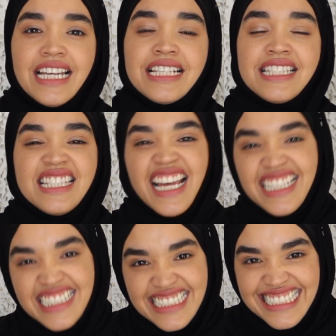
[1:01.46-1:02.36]
And
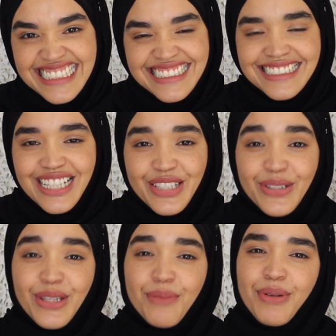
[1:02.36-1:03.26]
sadly,
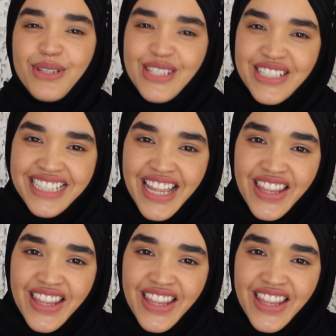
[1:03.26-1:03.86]
you're the person